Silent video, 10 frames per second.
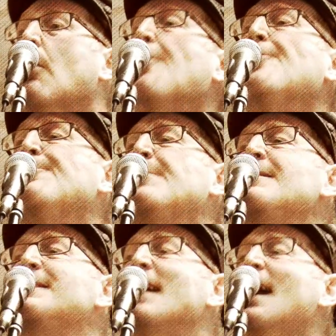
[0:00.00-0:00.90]
Oh
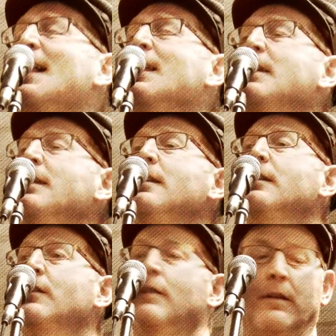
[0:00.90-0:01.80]
my
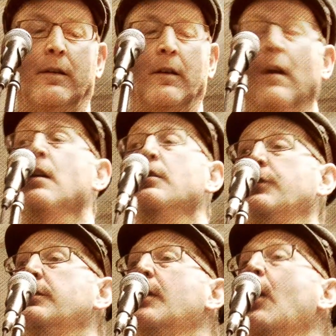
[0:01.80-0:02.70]
darling
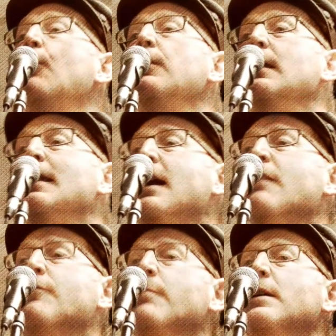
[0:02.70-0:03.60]
To know you
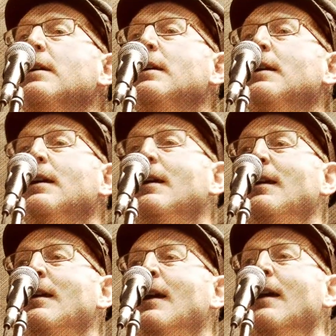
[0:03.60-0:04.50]
love me
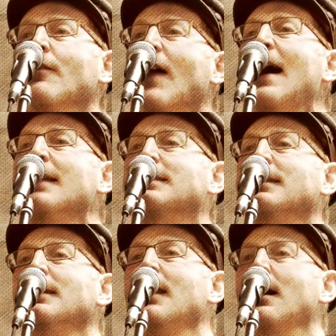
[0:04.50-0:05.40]
That's
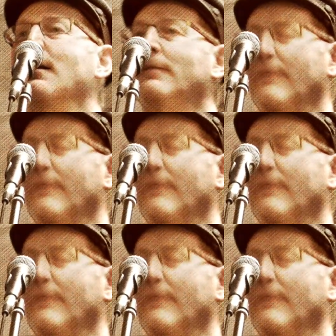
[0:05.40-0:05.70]
enough